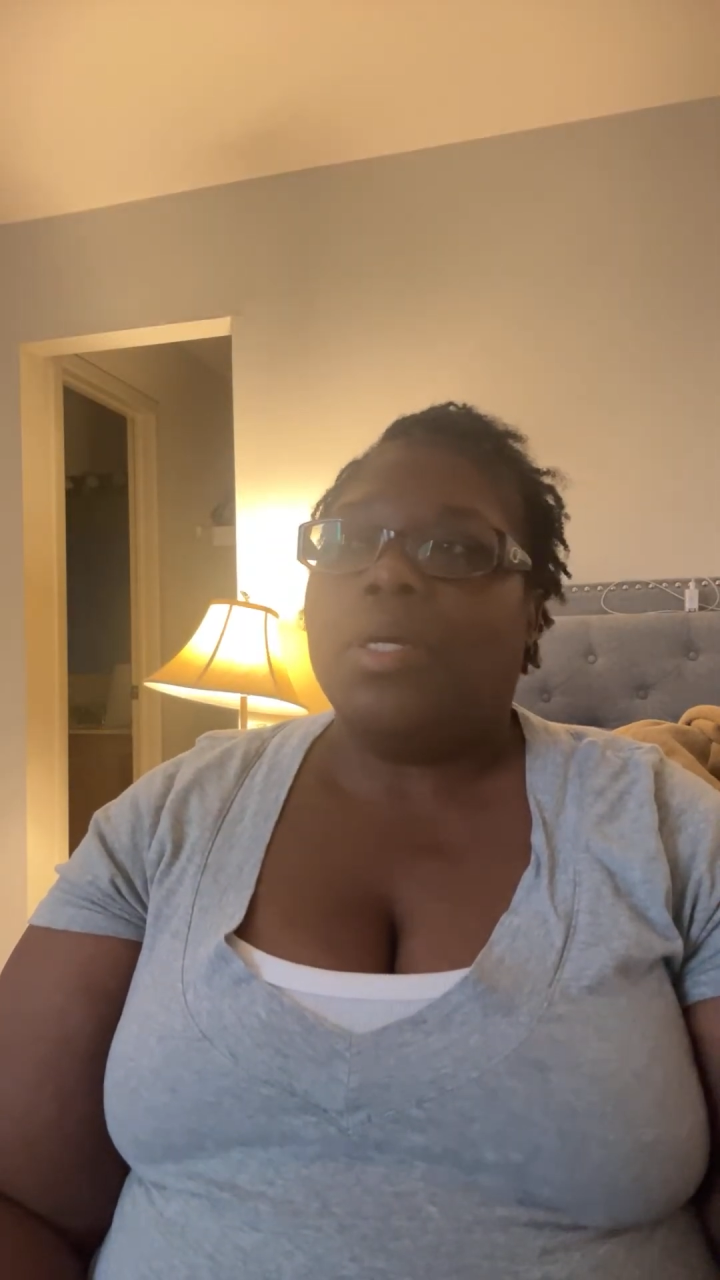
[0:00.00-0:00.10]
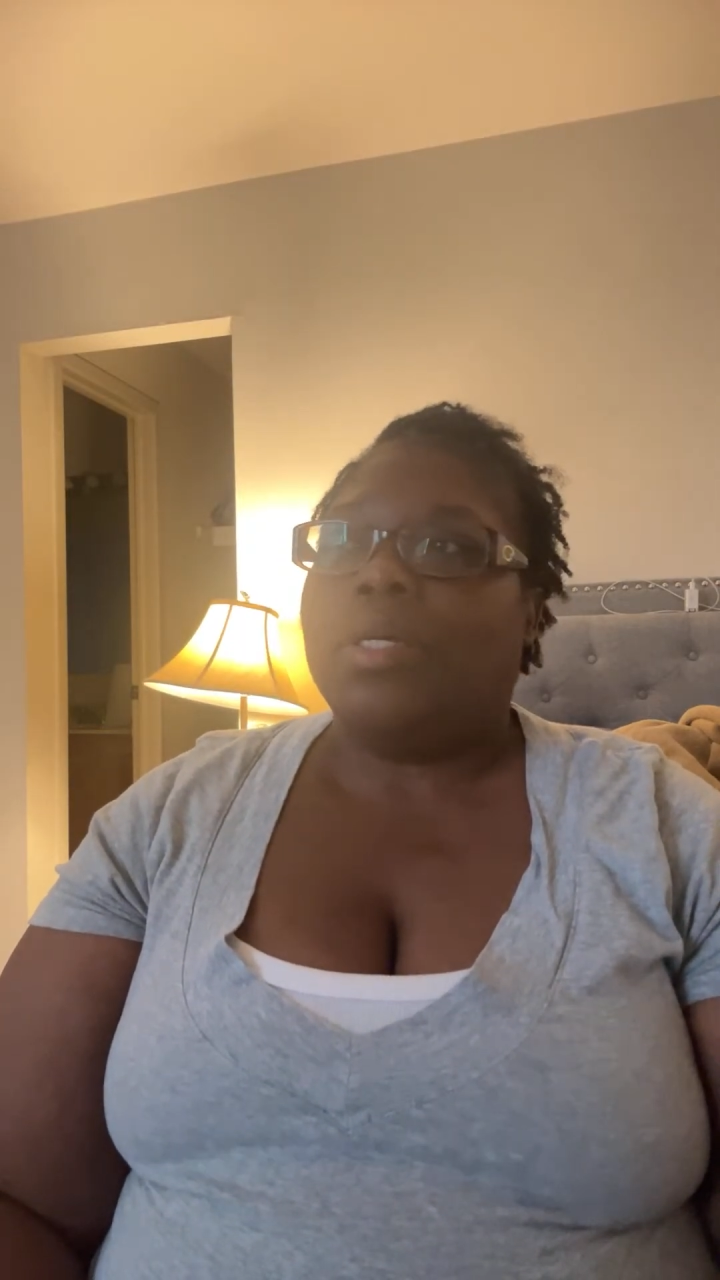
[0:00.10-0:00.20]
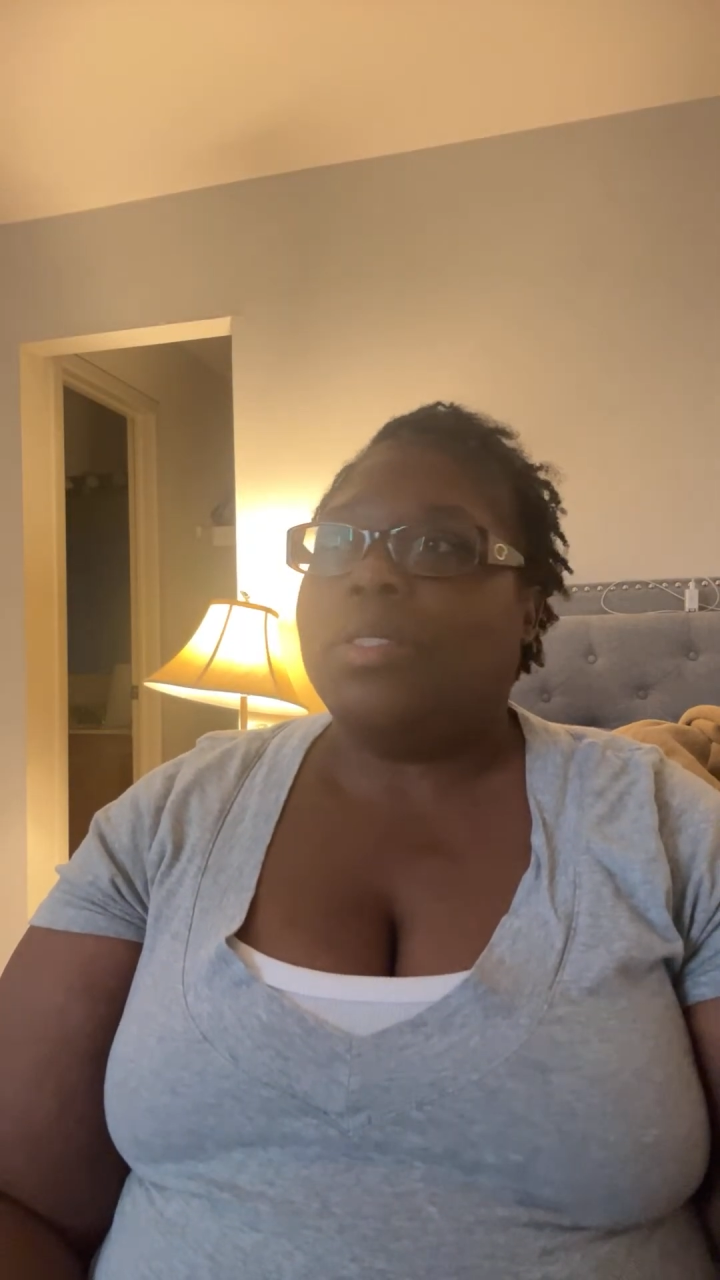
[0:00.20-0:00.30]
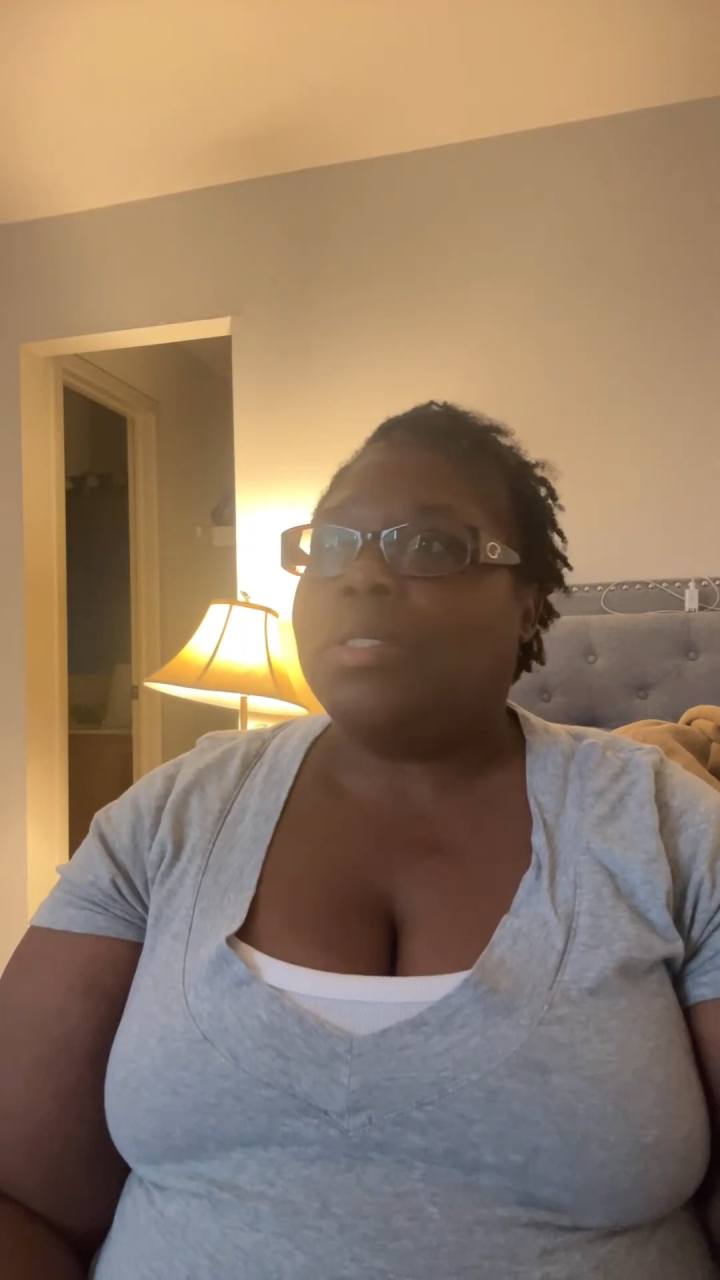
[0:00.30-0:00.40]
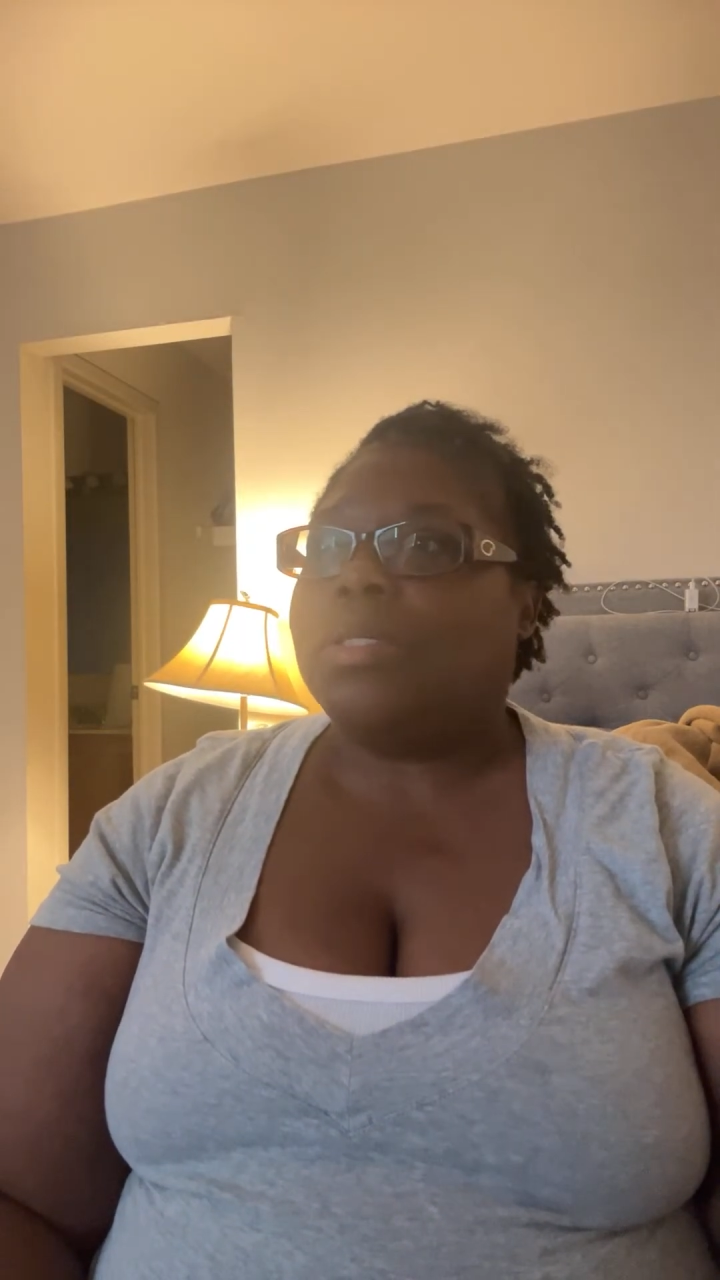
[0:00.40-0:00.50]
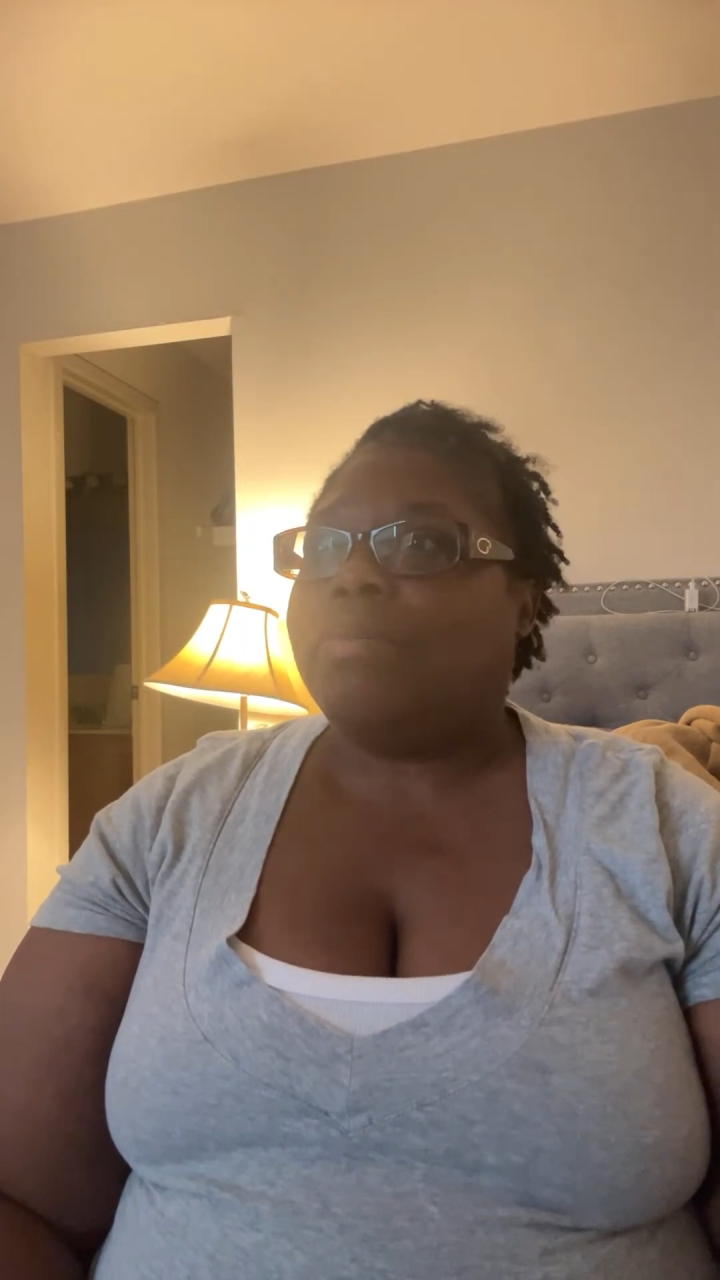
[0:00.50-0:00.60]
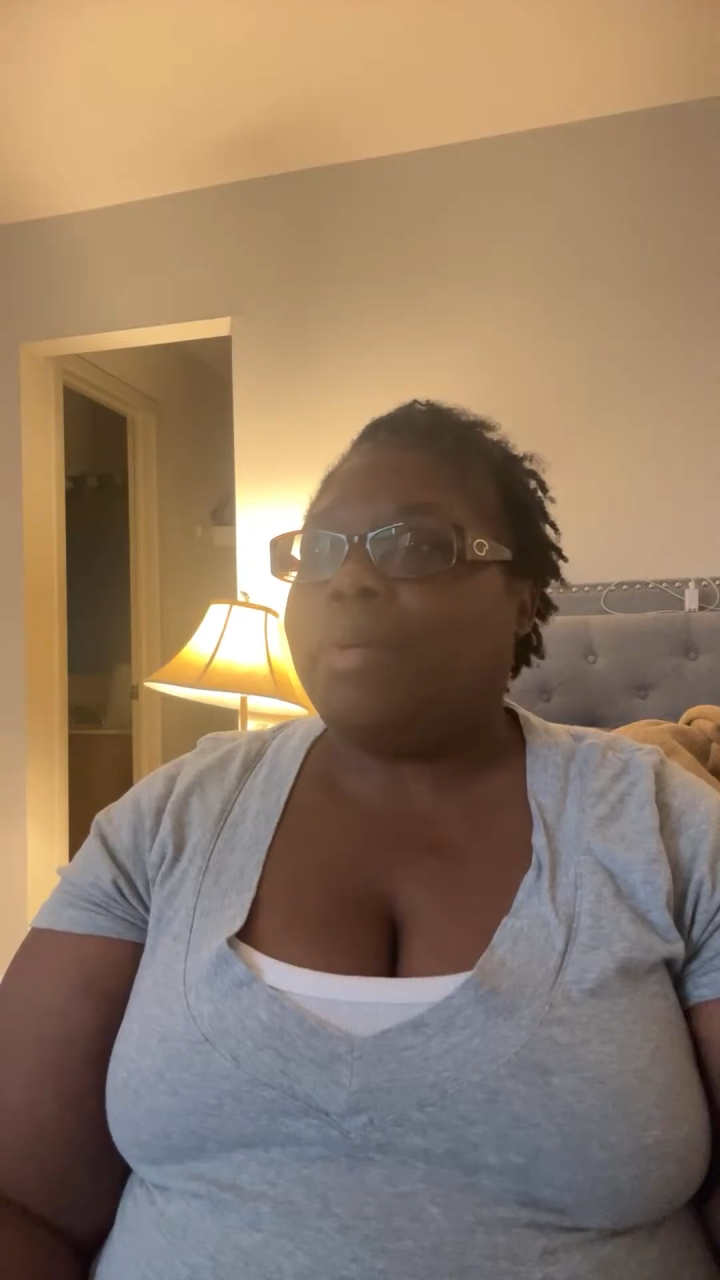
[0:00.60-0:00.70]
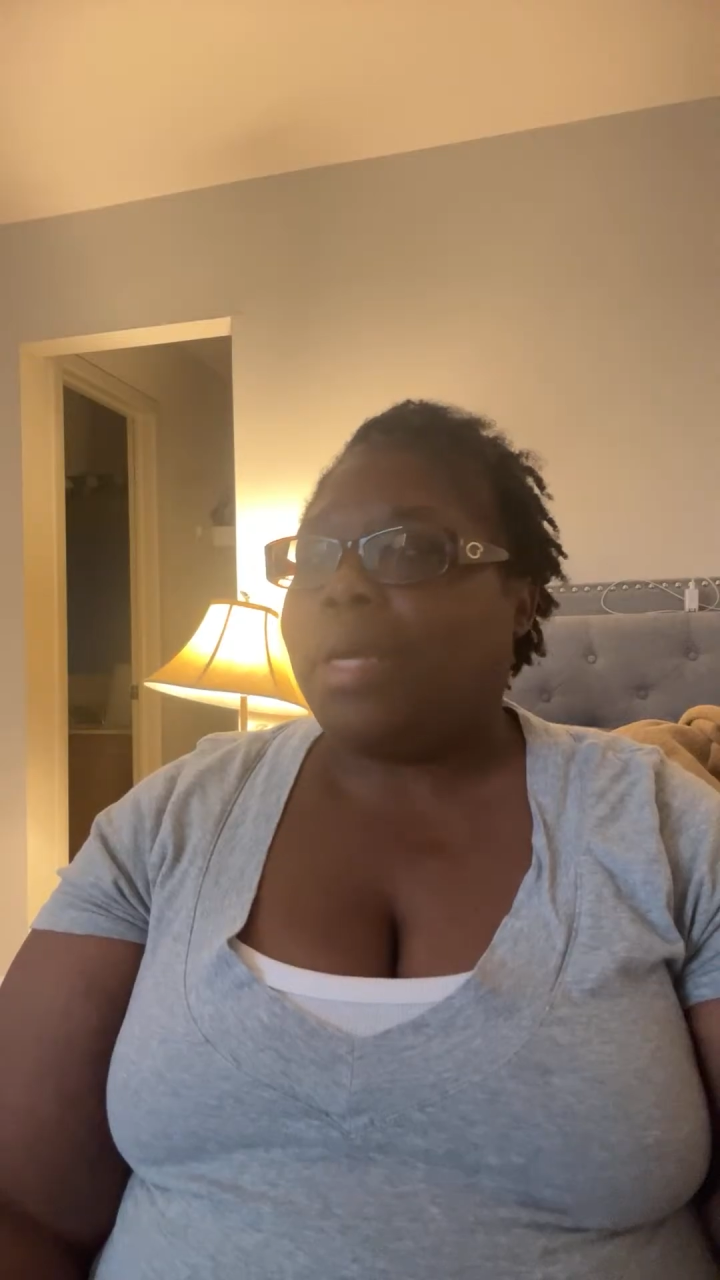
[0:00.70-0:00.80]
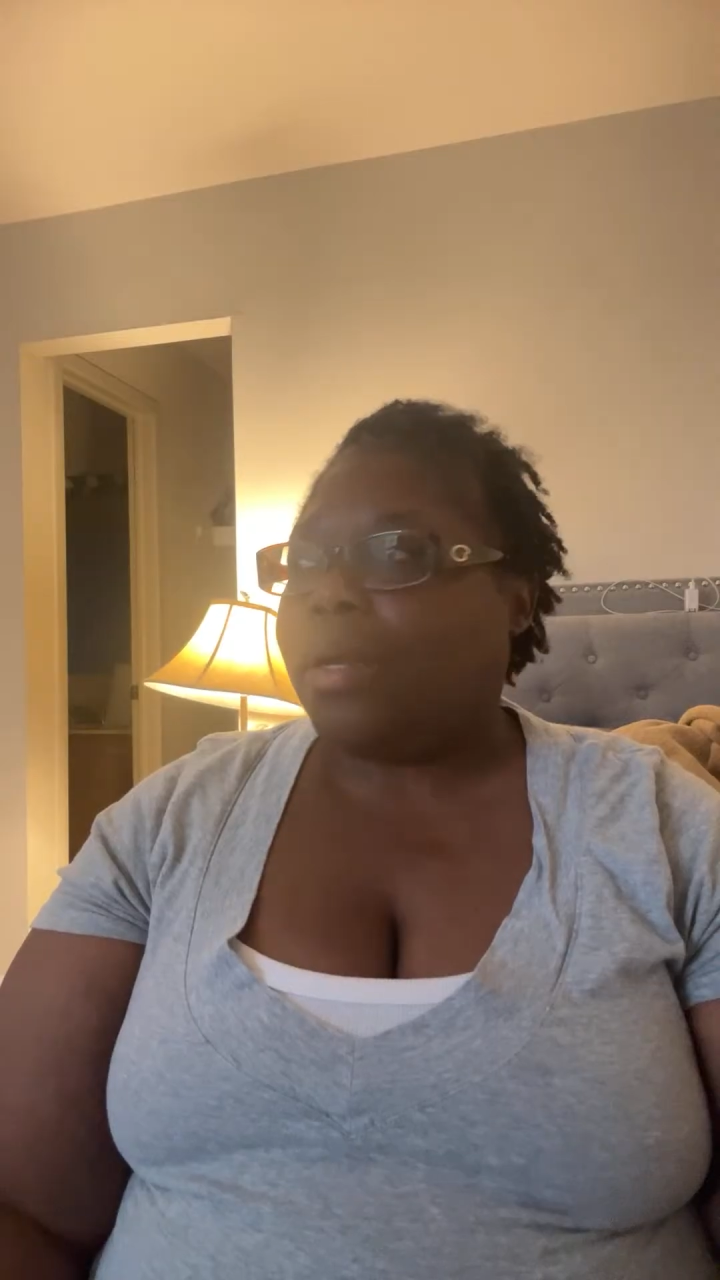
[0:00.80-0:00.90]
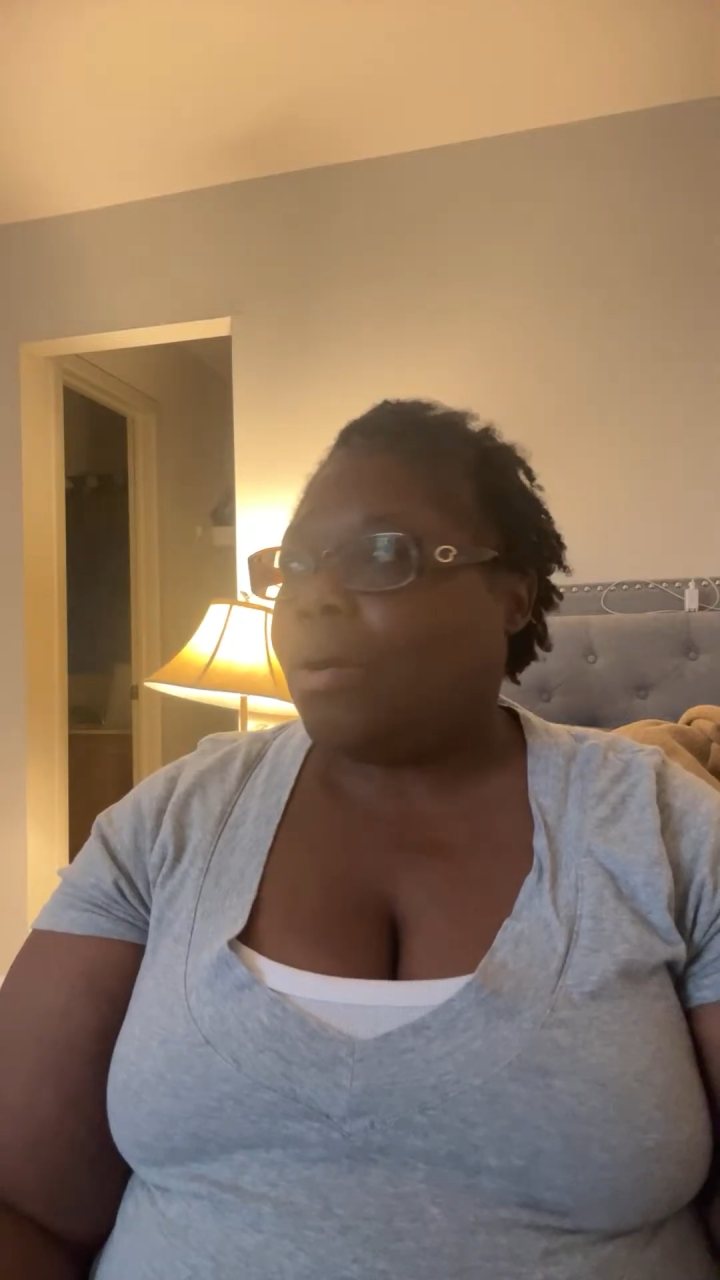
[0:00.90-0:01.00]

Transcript: is just be at